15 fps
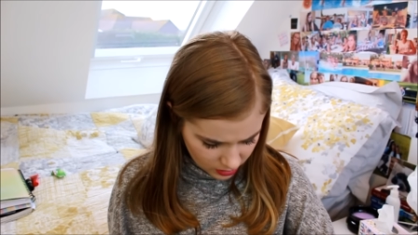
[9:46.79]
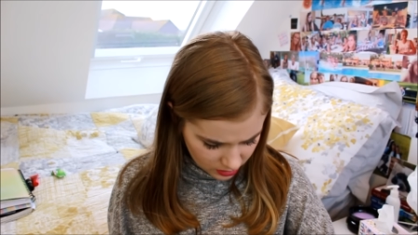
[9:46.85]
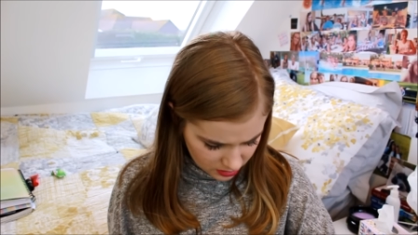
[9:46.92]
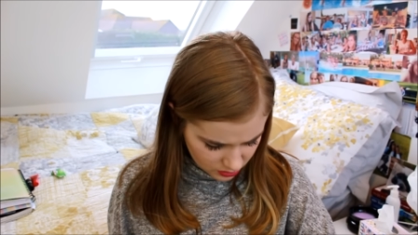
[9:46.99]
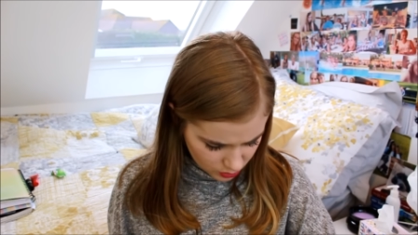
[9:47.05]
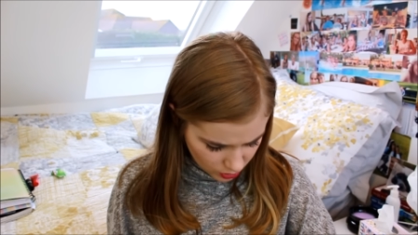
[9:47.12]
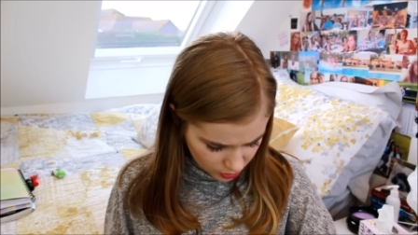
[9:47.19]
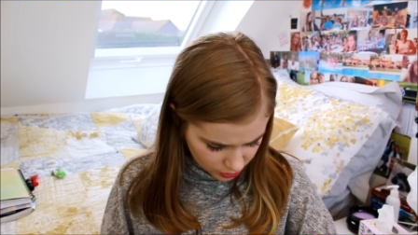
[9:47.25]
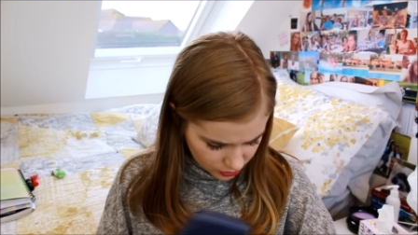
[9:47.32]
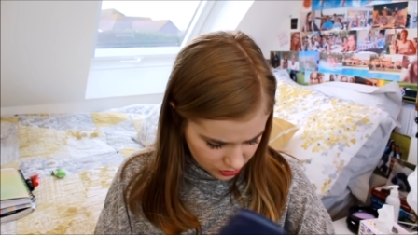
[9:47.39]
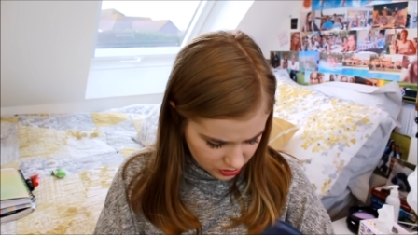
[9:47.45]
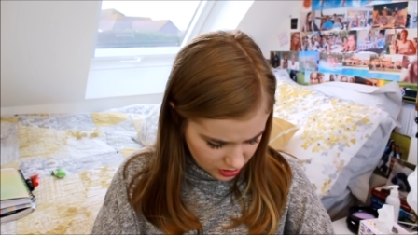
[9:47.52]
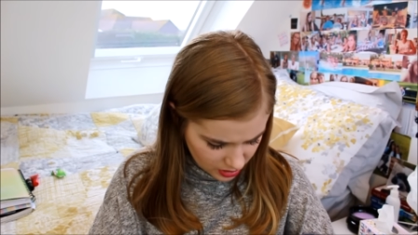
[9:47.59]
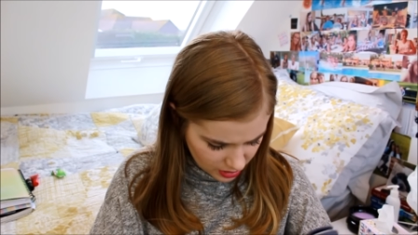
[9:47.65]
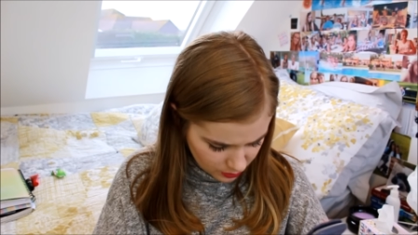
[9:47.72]
It's not a good
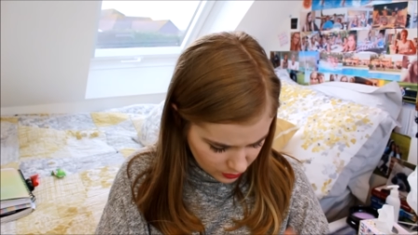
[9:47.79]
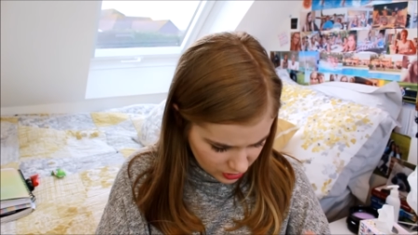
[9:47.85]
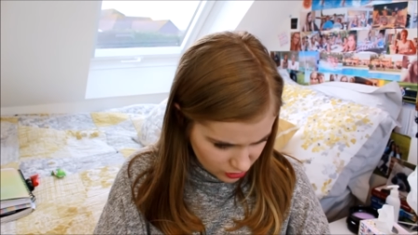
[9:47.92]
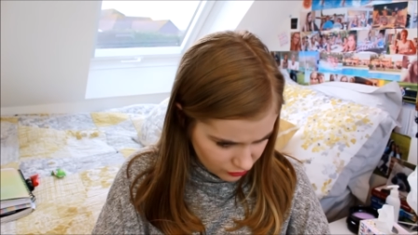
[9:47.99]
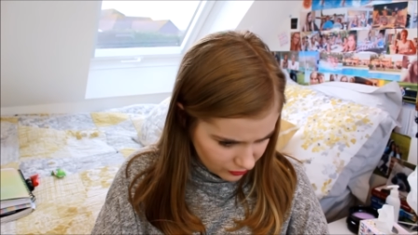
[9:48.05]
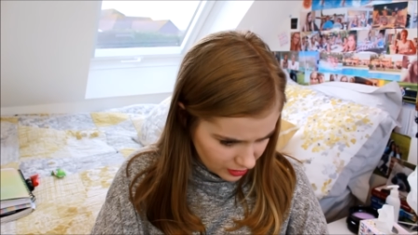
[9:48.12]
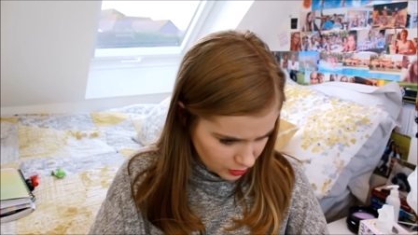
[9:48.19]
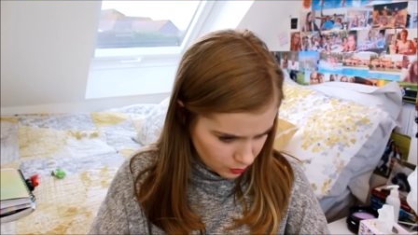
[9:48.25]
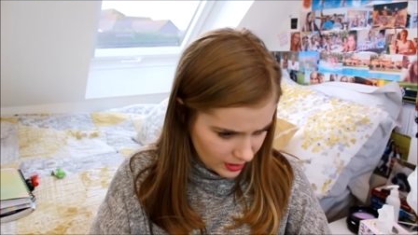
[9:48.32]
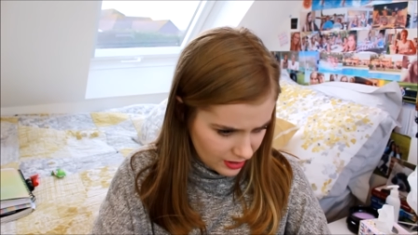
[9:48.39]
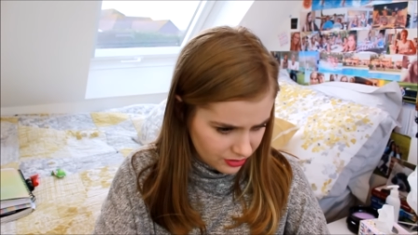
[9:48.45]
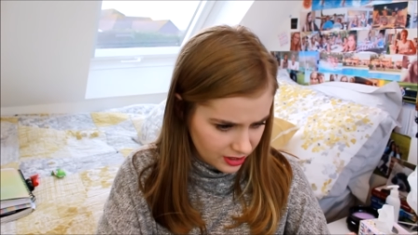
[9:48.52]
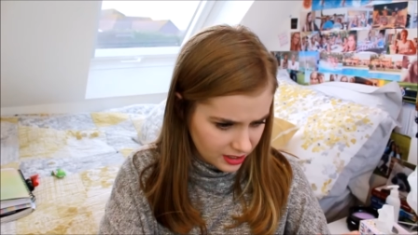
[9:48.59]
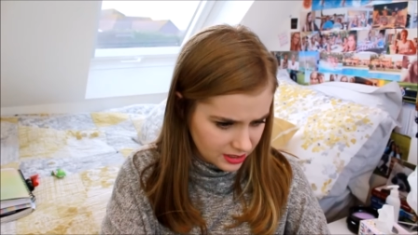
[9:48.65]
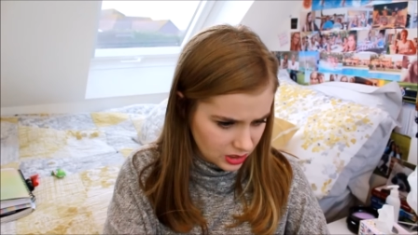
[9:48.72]
sign when you find
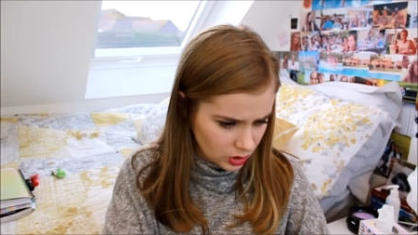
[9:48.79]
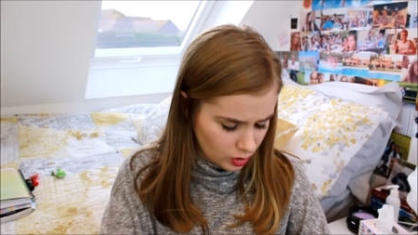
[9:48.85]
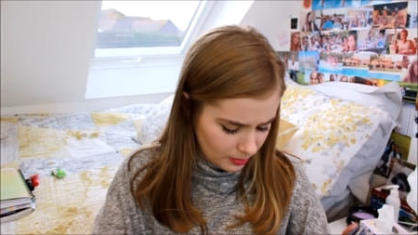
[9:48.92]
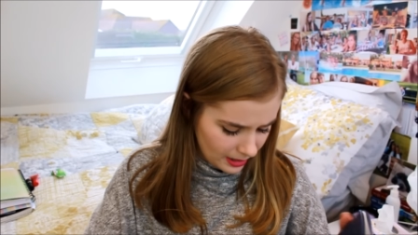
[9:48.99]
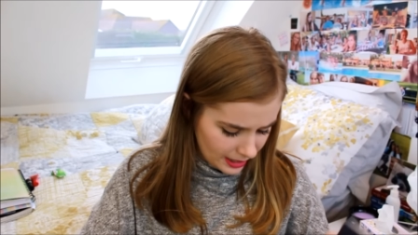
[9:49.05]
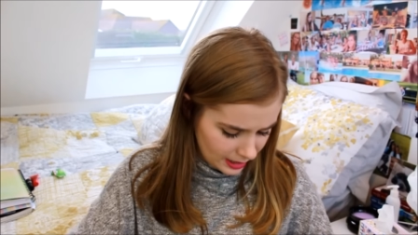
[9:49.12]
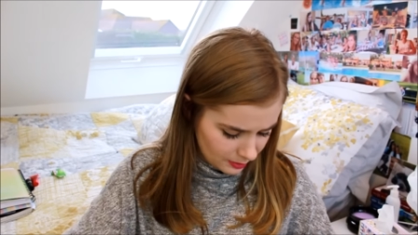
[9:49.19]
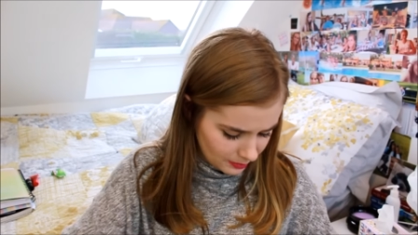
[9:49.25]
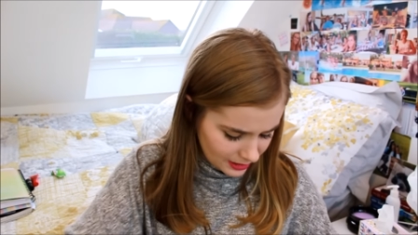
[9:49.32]
wet things in your bag.